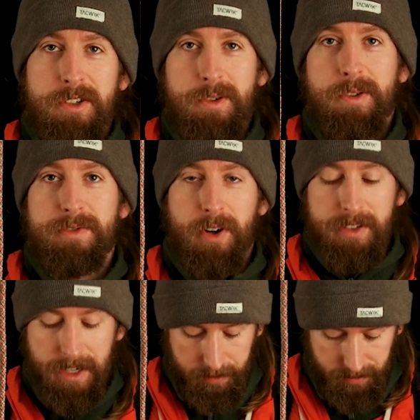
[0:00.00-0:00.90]
you could
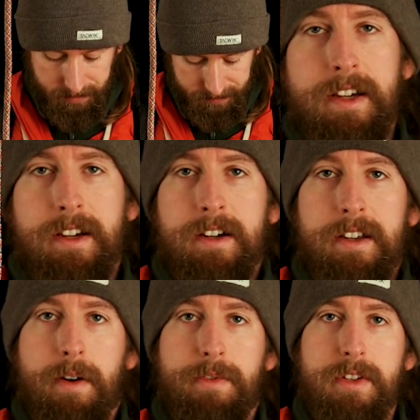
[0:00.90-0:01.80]
fall down.
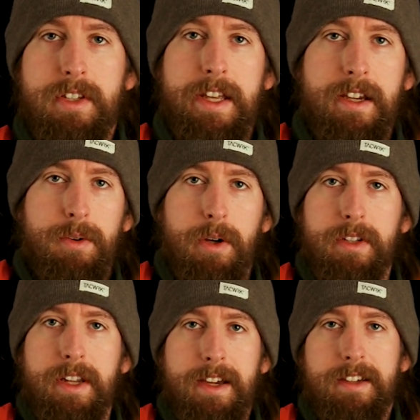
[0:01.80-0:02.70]
Yeah, with this sling around
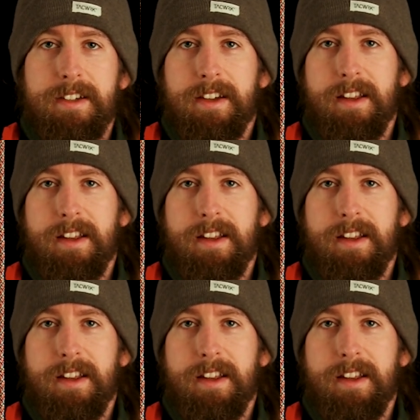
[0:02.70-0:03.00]
the neck,